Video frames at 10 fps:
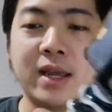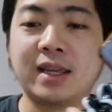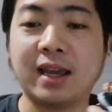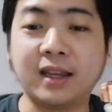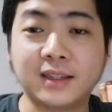my
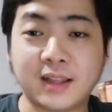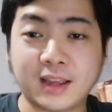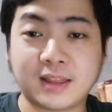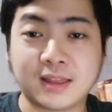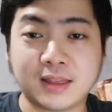case,
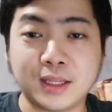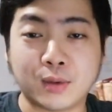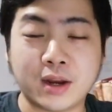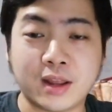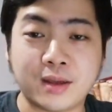like this
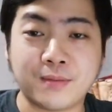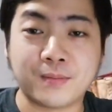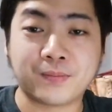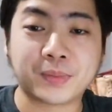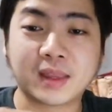one,
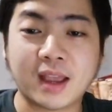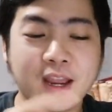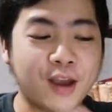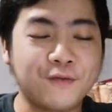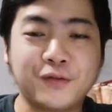I
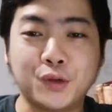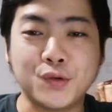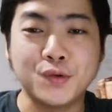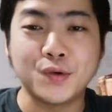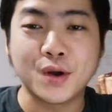have
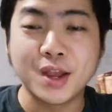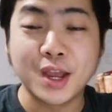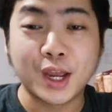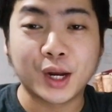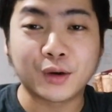two
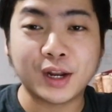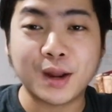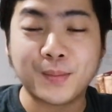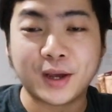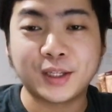
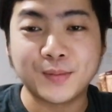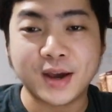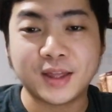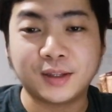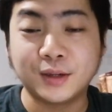Gorilla Pods,
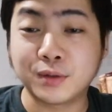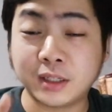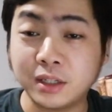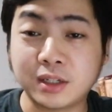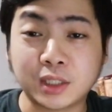man. So
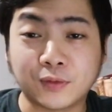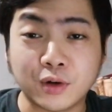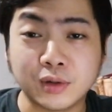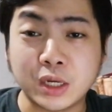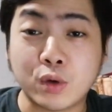this is just for
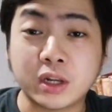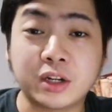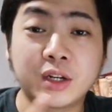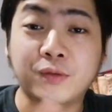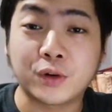only
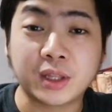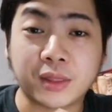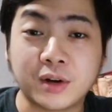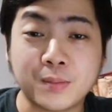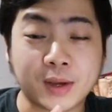143
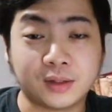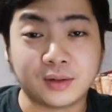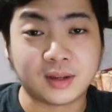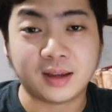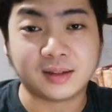
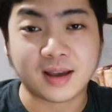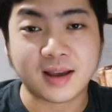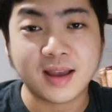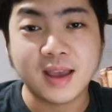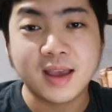pesos, guys,
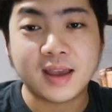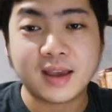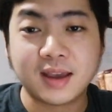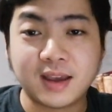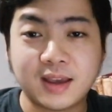ah.
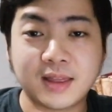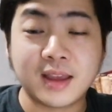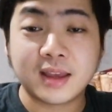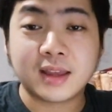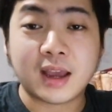And
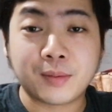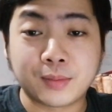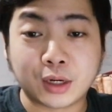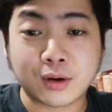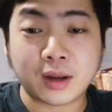
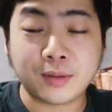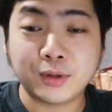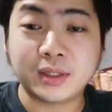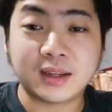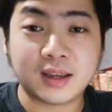I'm
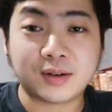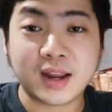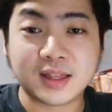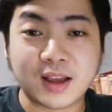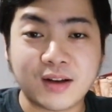using it
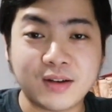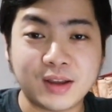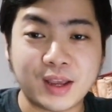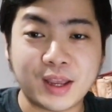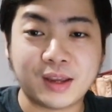right now.
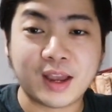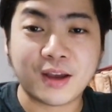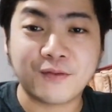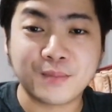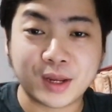I
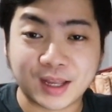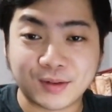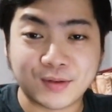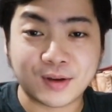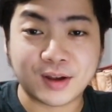have my
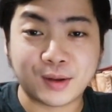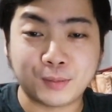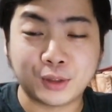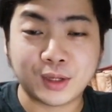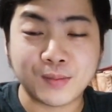katong.
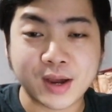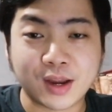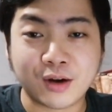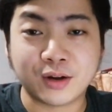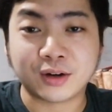I'm using
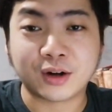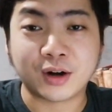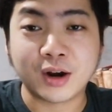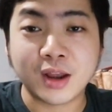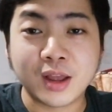my Honor